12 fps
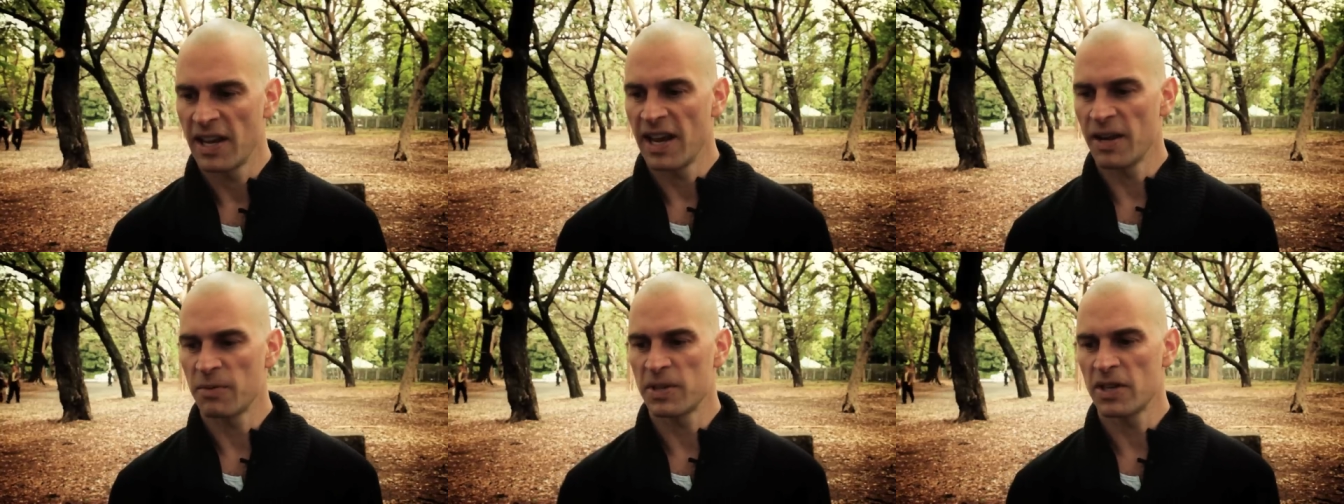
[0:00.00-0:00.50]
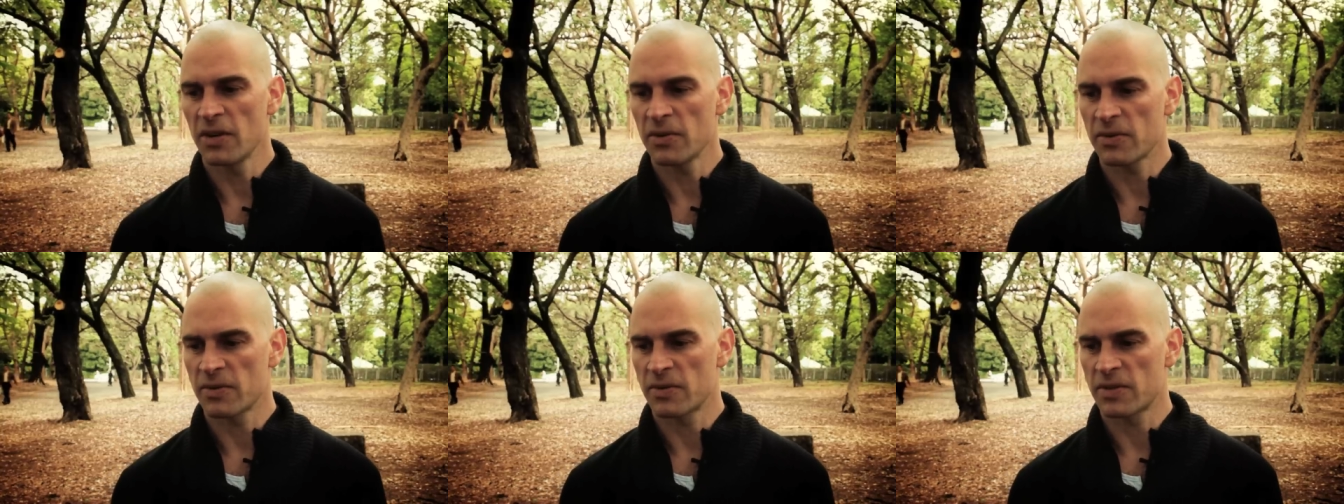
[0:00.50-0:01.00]
And we
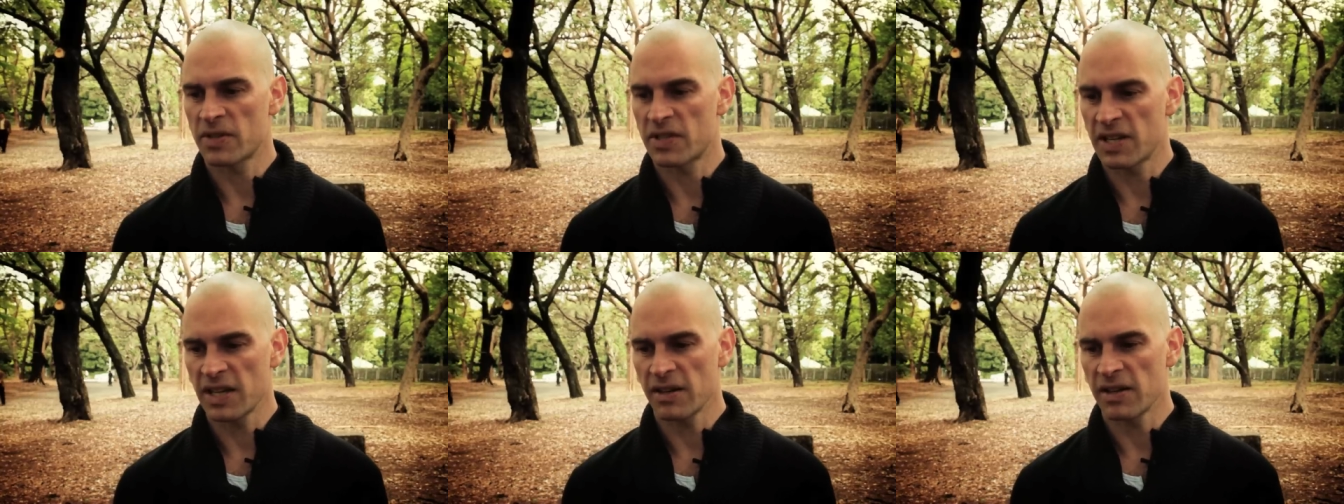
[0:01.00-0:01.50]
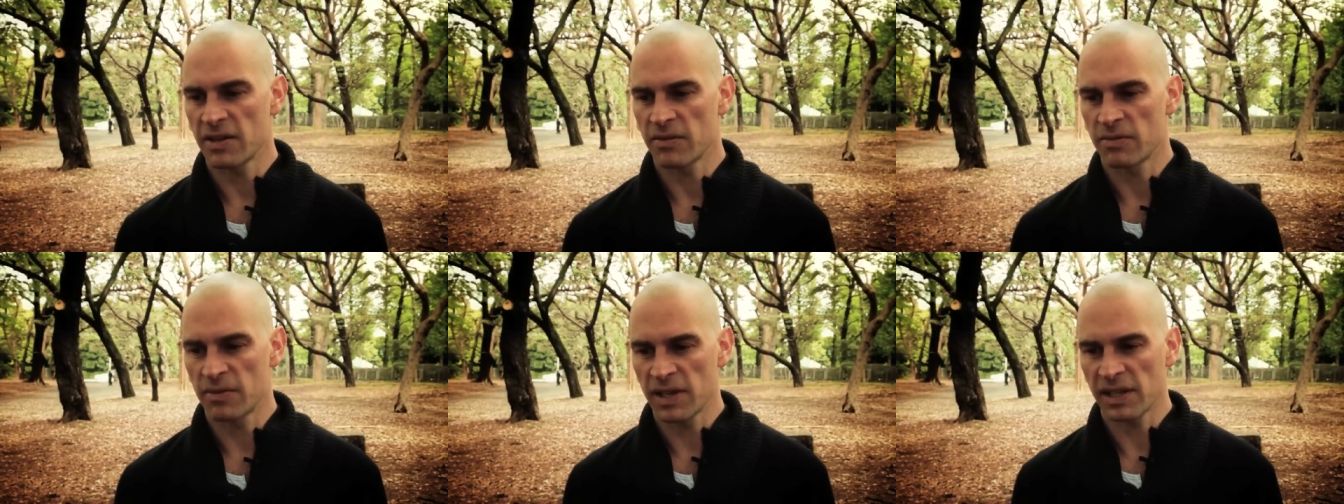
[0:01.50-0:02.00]
don't see
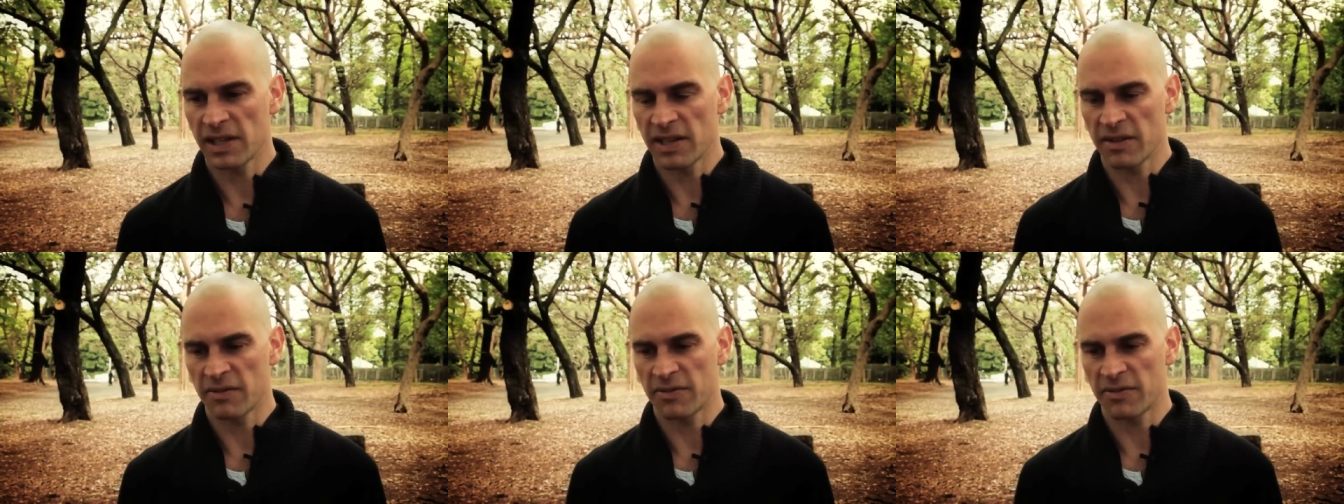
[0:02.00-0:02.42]
really